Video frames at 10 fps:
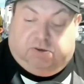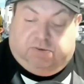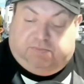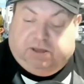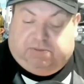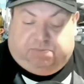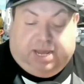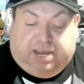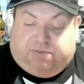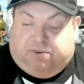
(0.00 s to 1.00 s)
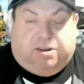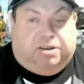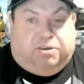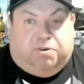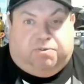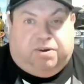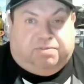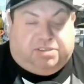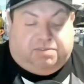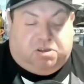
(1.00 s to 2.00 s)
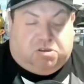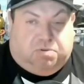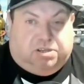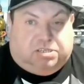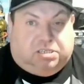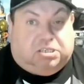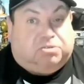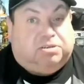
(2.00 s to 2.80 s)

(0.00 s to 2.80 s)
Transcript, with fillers: your pick for your favourite TV show, which